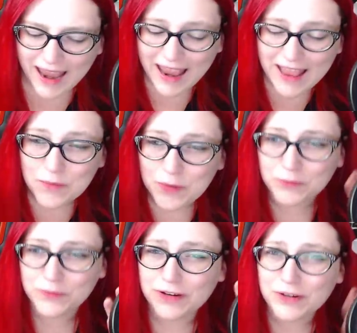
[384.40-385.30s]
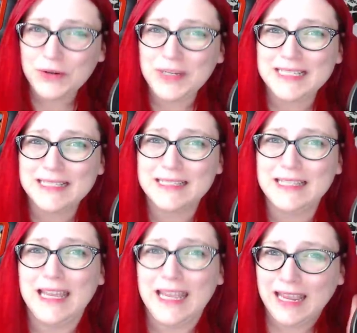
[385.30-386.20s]
and they're going to
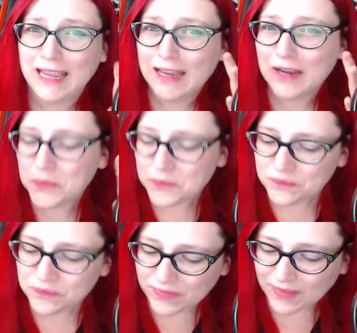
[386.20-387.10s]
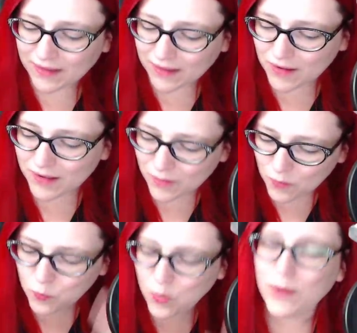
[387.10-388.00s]
see
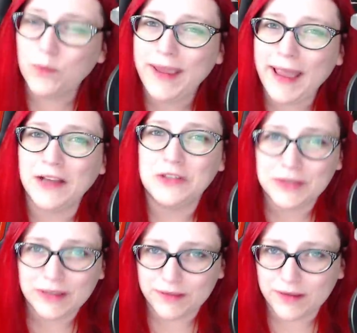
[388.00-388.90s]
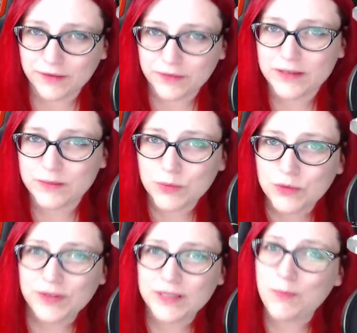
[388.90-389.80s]
what we actually think of these
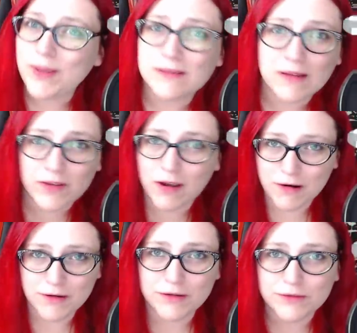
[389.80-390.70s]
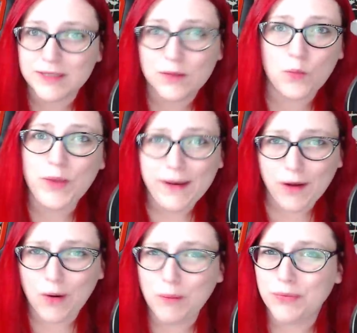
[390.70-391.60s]
movies based on the articles that we
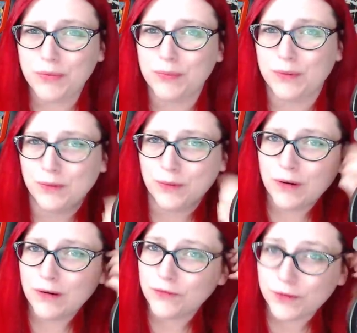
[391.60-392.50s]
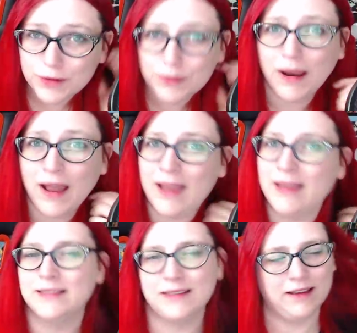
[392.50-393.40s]
comb through for you
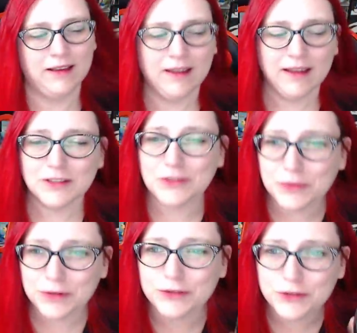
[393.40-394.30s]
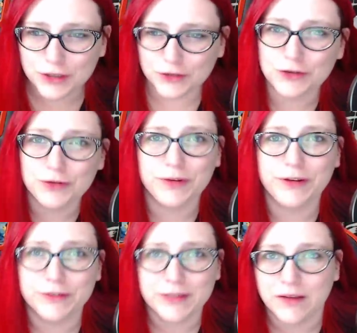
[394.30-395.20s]
guys. So you're just shooting
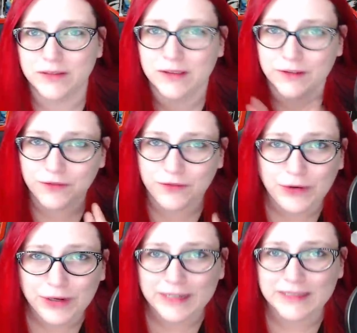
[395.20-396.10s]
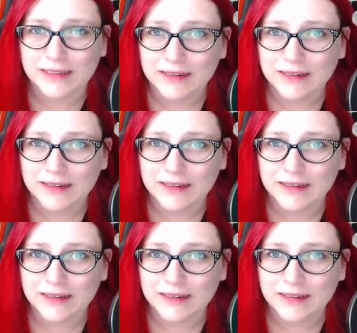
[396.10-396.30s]
yourselves in the foot.